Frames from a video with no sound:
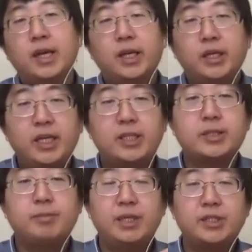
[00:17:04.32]

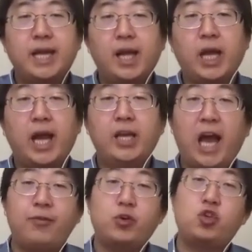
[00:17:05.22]
means that I
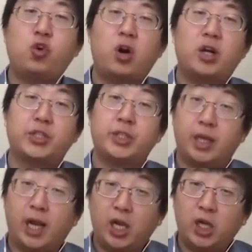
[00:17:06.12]
have to trust the
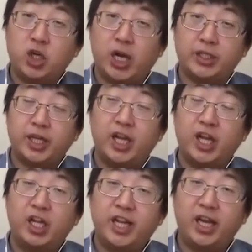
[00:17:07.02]
contract
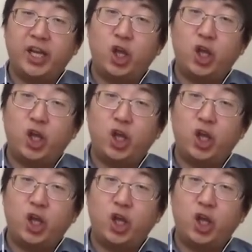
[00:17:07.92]
that